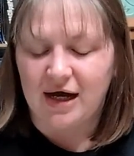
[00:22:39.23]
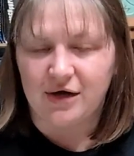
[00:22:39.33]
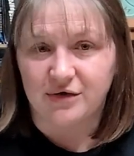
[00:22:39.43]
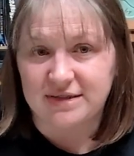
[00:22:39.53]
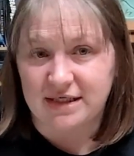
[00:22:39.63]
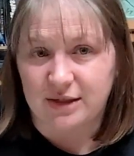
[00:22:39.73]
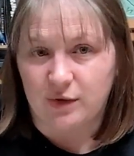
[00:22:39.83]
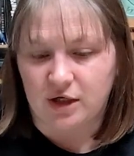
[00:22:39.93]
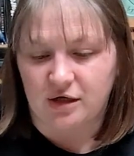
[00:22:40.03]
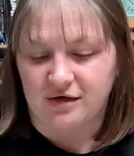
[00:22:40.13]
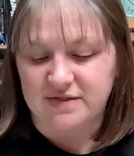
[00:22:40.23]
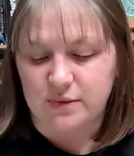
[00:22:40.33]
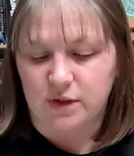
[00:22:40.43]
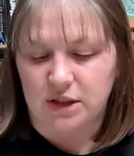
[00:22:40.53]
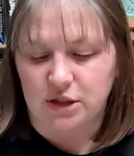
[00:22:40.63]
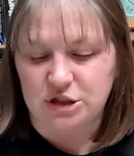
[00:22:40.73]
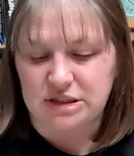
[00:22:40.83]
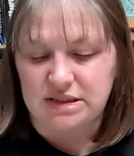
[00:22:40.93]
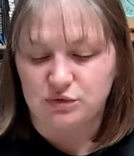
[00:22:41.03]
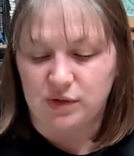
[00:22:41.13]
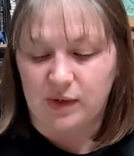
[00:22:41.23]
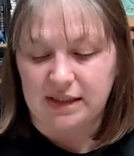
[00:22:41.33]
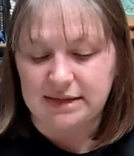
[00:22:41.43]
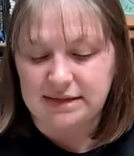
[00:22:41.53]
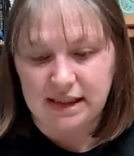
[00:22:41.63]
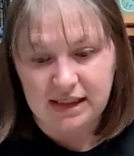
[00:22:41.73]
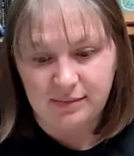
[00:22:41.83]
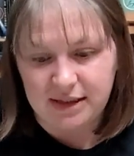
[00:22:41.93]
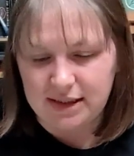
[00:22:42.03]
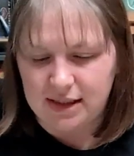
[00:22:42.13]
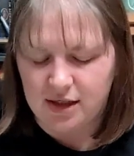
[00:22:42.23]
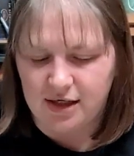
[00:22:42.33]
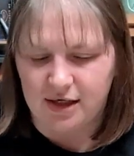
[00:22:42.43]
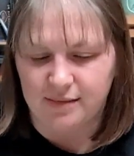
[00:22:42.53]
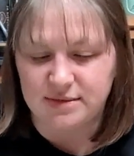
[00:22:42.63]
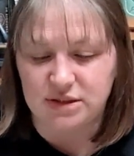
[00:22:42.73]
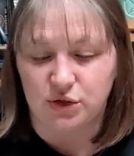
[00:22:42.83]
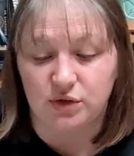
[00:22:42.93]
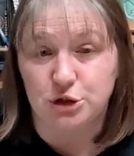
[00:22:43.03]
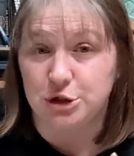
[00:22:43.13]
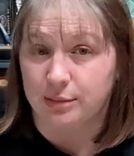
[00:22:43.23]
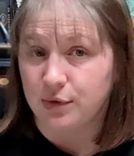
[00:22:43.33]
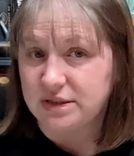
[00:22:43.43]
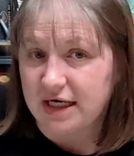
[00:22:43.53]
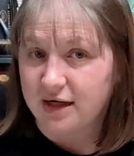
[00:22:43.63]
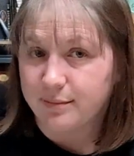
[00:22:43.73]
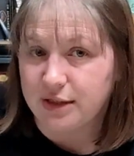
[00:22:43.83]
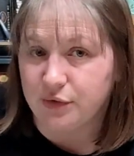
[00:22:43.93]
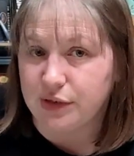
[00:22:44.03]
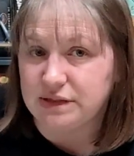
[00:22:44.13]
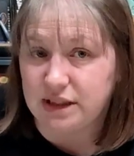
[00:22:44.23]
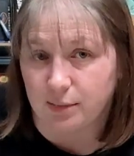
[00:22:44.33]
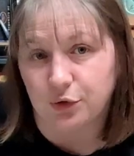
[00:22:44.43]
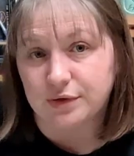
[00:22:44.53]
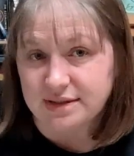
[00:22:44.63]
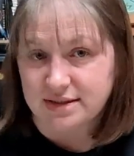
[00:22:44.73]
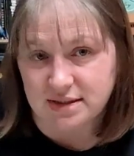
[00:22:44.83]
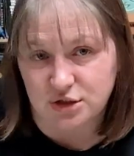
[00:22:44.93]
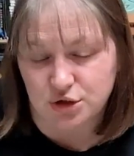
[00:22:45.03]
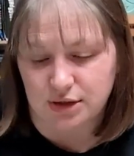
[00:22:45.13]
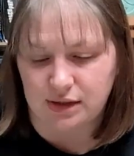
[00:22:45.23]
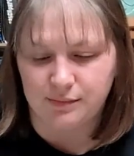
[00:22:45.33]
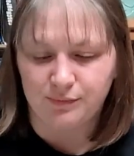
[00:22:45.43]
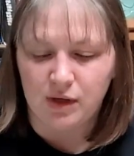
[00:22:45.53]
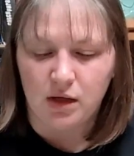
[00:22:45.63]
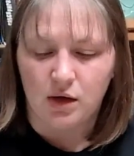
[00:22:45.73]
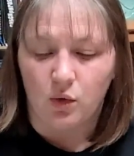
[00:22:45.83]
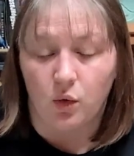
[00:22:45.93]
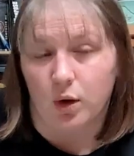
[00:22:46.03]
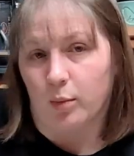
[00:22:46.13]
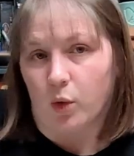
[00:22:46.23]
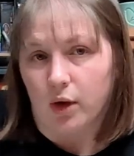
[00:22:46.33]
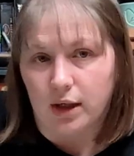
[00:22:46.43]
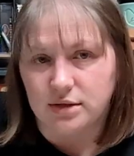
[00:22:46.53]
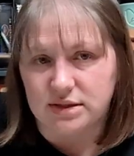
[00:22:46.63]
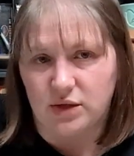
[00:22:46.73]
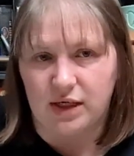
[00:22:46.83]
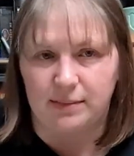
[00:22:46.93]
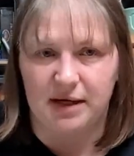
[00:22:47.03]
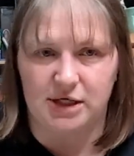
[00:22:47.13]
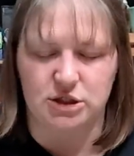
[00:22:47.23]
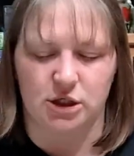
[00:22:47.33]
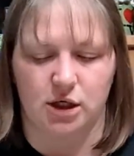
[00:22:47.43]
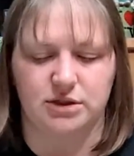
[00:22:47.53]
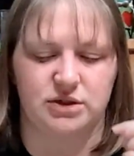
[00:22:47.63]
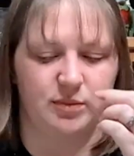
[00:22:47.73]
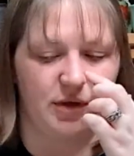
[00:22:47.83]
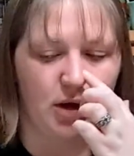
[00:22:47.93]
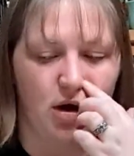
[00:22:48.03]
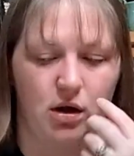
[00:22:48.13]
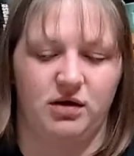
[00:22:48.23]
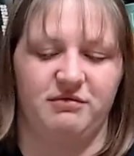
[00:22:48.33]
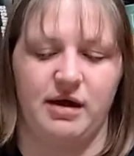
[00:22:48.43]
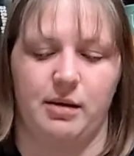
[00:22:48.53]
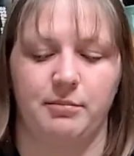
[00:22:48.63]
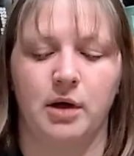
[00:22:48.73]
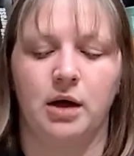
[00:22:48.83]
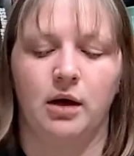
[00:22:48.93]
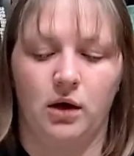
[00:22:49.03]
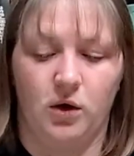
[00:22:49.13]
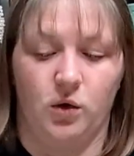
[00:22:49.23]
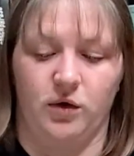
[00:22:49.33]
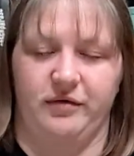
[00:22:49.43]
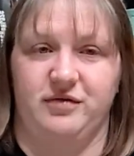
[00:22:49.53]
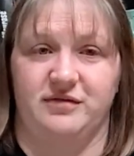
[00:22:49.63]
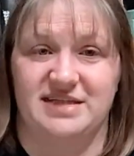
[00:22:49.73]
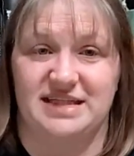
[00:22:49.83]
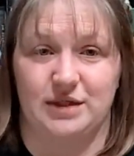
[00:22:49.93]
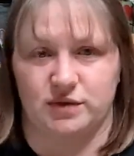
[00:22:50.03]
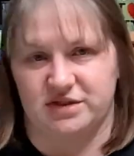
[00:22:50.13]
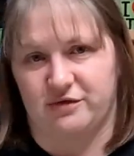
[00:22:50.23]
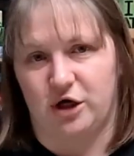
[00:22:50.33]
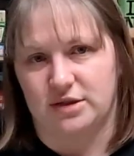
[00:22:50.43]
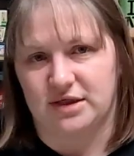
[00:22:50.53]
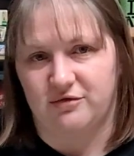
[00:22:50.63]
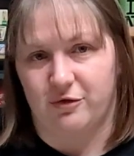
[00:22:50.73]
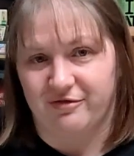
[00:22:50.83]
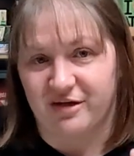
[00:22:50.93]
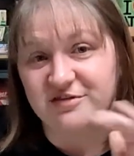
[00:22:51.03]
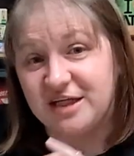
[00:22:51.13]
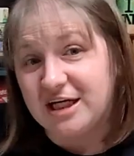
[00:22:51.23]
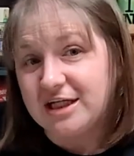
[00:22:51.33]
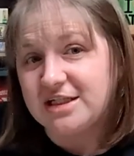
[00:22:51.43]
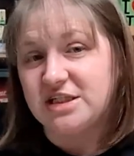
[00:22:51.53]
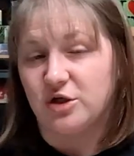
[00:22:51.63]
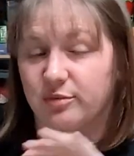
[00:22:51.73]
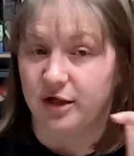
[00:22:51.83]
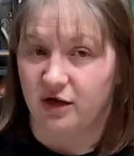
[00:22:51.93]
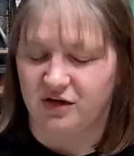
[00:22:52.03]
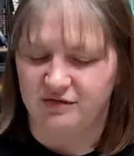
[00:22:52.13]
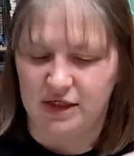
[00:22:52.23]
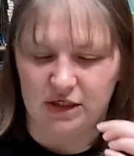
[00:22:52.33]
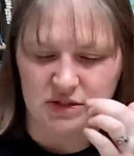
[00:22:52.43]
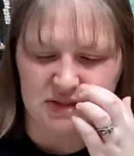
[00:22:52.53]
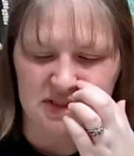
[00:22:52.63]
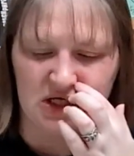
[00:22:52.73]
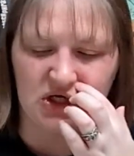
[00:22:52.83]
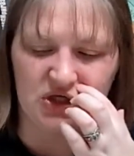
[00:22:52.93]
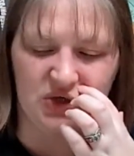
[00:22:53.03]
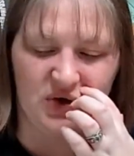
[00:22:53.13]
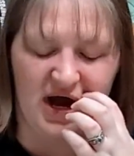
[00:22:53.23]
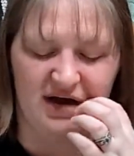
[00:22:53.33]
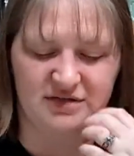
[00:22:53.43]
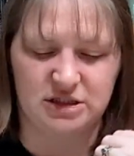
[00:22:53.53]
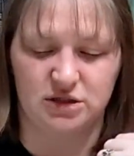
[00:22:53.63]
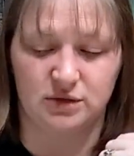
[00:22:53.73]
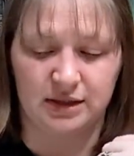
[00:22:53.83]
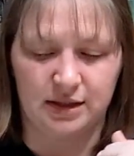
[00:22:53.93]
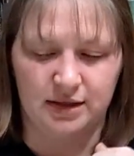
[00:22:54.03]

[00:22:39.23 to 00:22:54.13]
don't know exactly where it cut off, so we're going to just rewind a tiny bit. So you can jumbo attack by doing doubles, essentially, or more. So any matching cards, you can play all of them. Or if you have a sequence of cards, like 4, 5, 6, you can play all of those. You have to